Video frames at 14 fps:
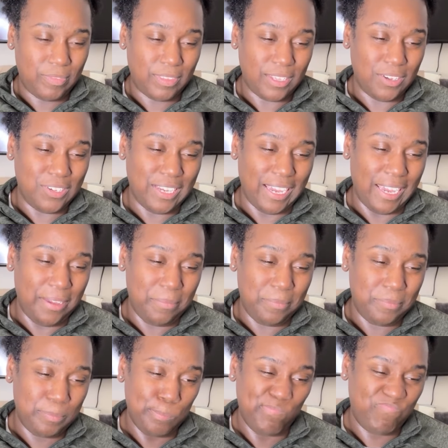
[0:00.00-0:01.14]
Okay.
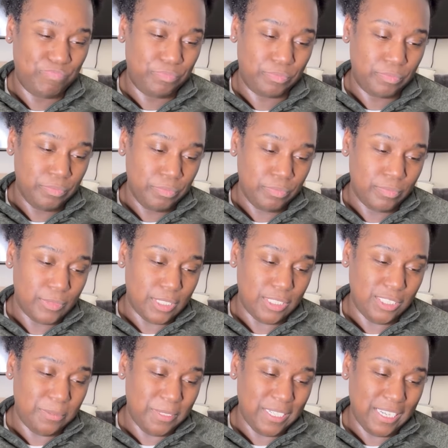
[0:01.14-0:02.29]

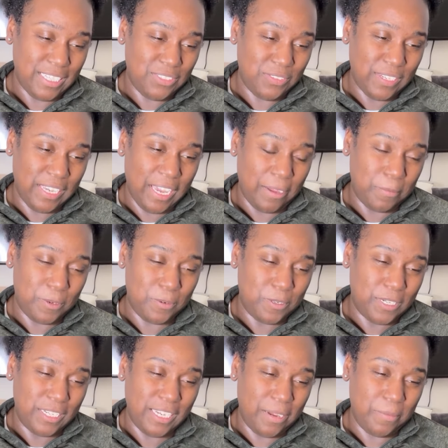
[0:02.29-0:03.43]
Spirit guys for
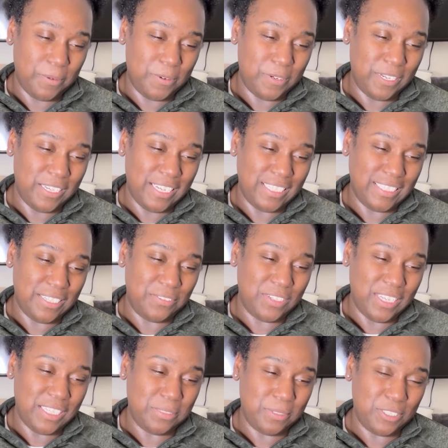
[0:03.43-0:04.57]
Capricorn. Capricorn, your next 7
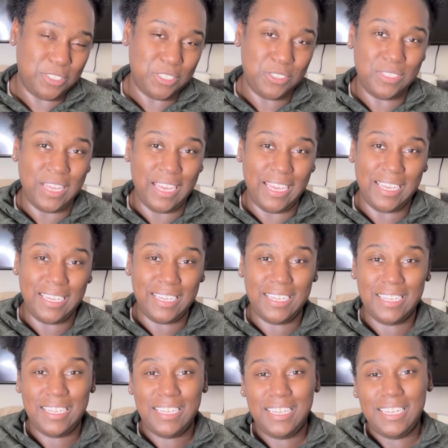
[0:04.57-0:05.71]
days. Make sure you like
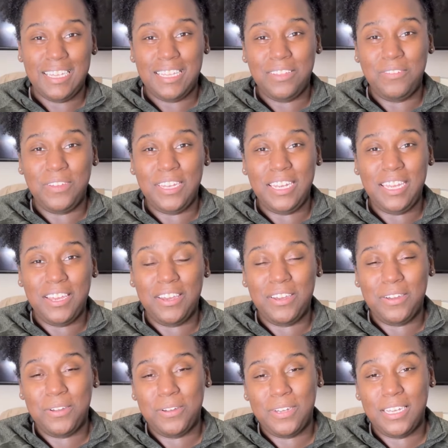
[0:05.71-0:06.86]
the
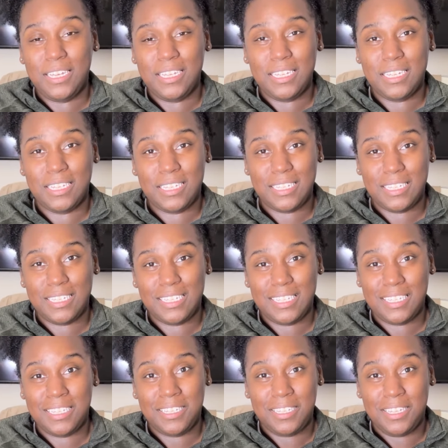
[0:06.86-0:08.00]
video
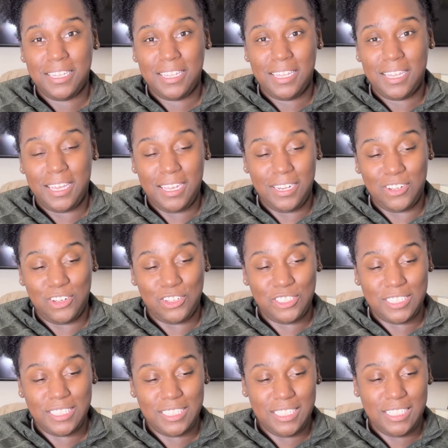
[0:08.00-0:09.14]
and all the
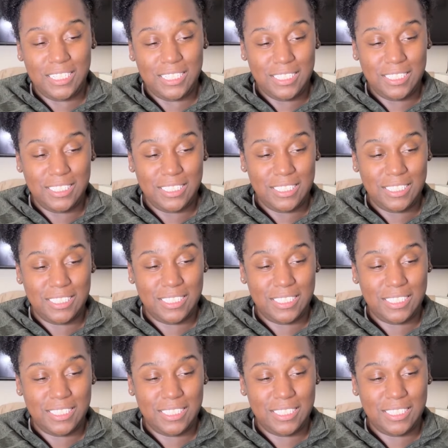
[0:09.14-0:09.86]
things.